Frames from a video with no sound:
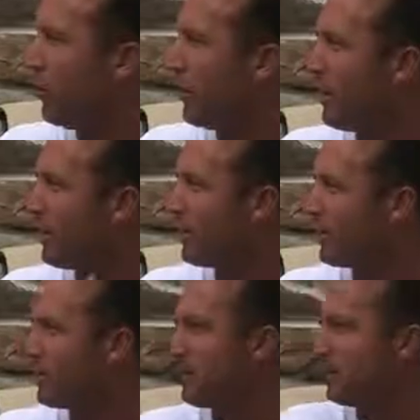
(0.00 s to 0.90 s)

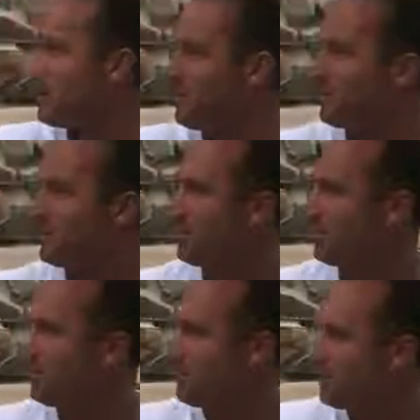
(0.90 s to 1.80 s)

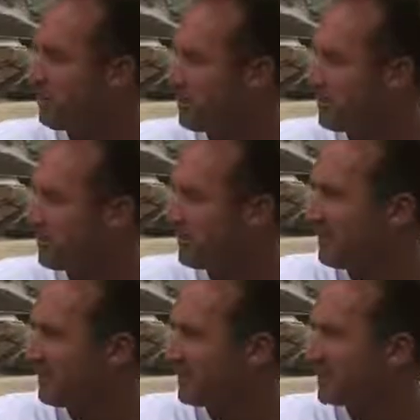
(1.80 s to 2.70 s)

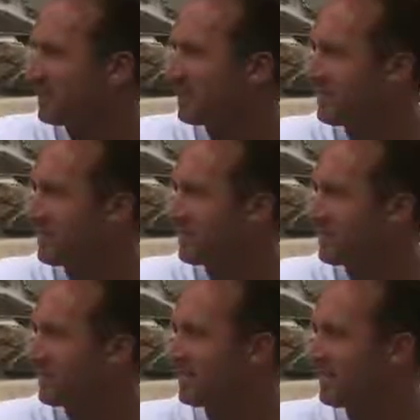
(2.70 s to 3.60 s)

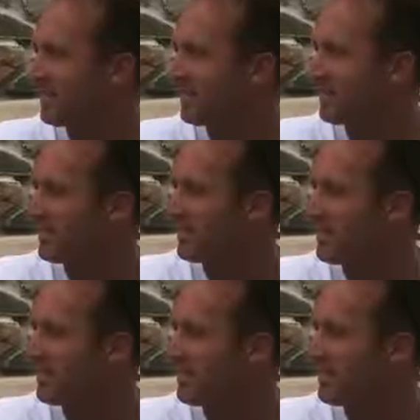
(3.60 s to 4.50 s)

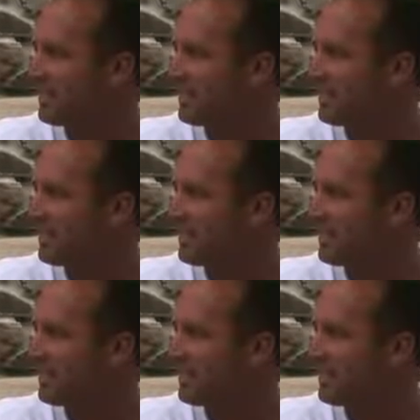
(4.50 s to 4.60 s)
[no speech]